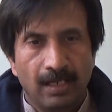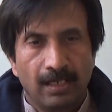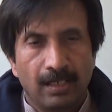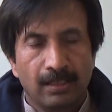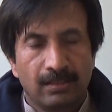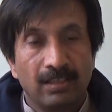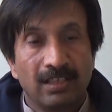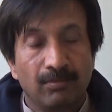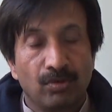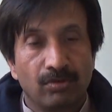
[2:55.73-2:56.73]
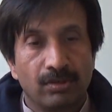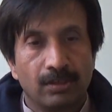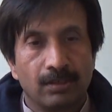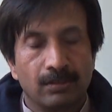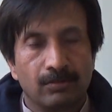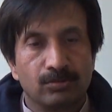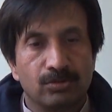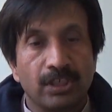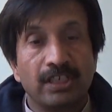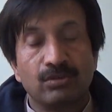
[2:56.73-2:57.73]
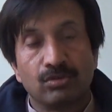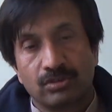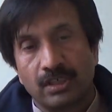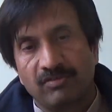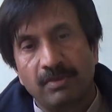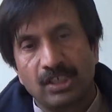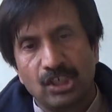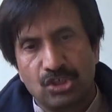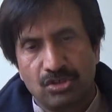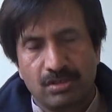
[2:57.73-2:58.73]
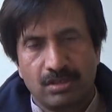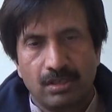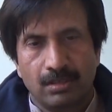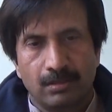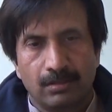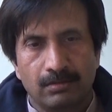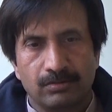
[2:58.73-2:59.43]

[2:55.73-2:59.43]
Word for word: uh think about uh, to change those kind of medications, or uh,